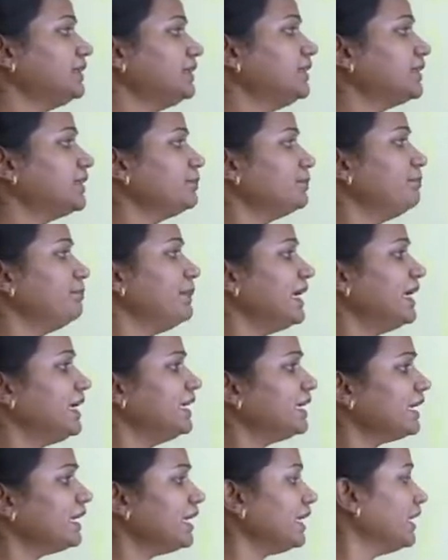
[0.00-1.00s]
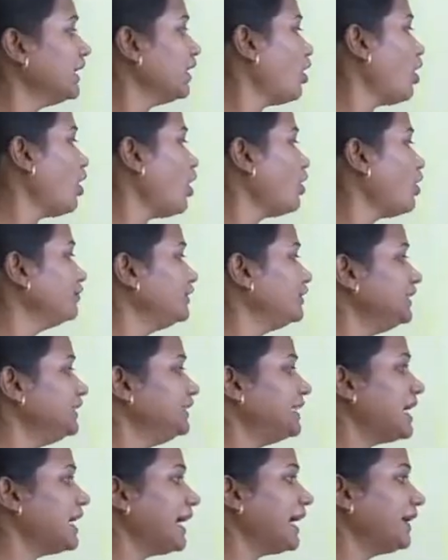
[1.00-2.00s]
the beginning of the
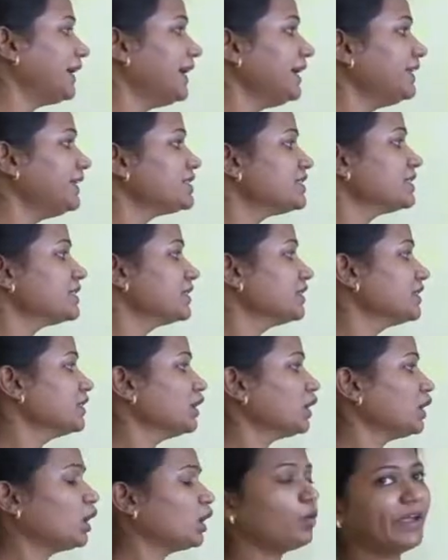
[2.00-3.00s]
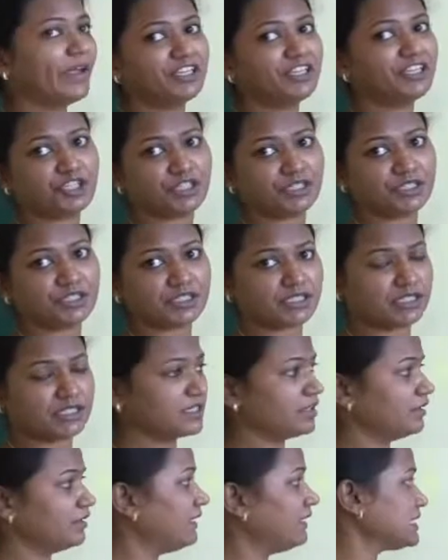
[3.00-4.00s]
direct questions.
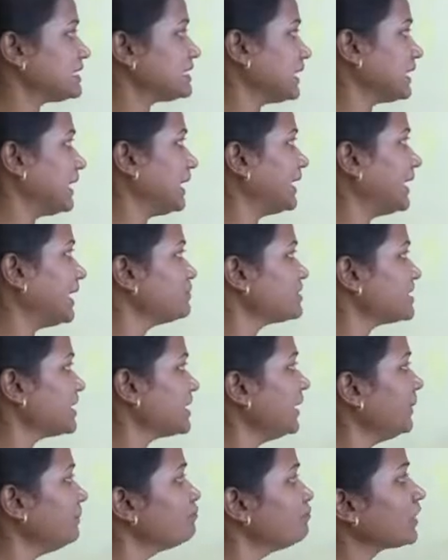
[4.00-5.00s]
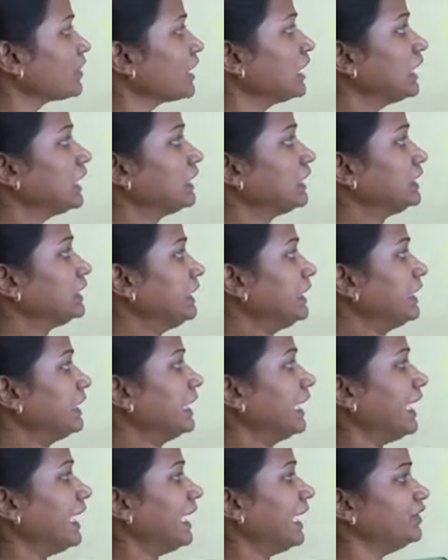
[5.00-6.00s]
Once again I am saying the
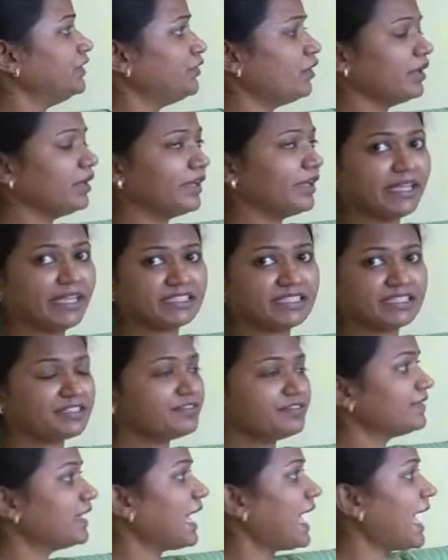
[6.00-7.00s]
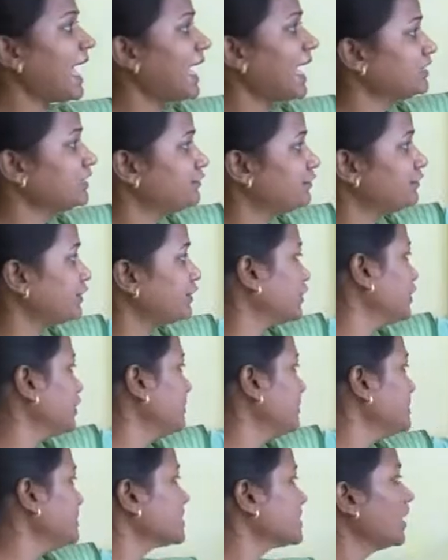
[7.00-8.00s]
interrogative
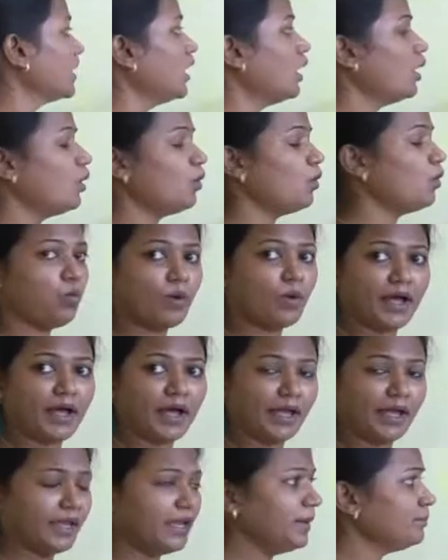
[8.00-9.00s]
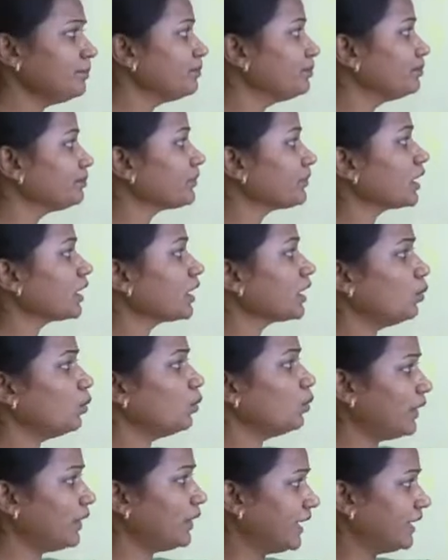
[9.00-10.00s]
adverbs why,
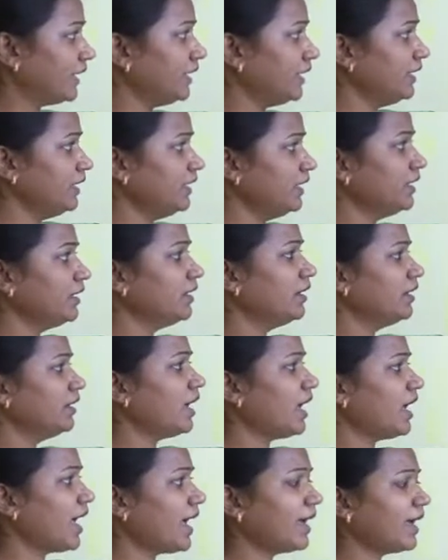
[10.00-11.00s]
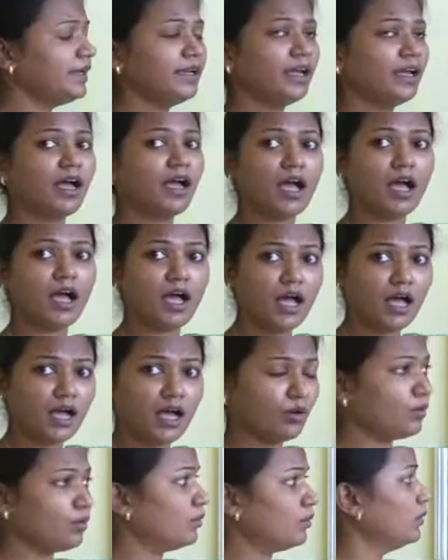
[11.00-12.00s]
when and
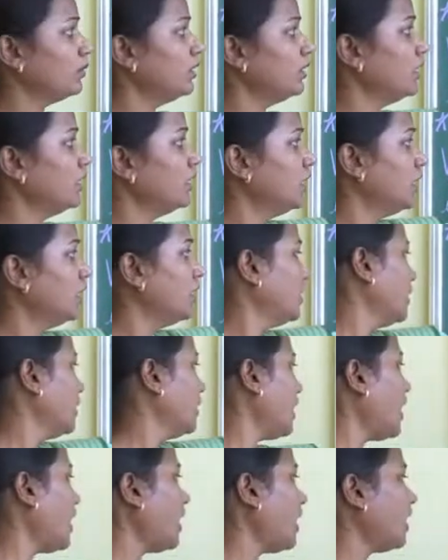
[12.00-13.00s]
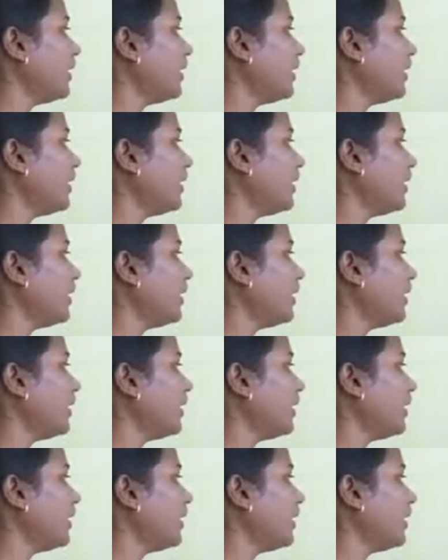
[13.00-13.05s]
how are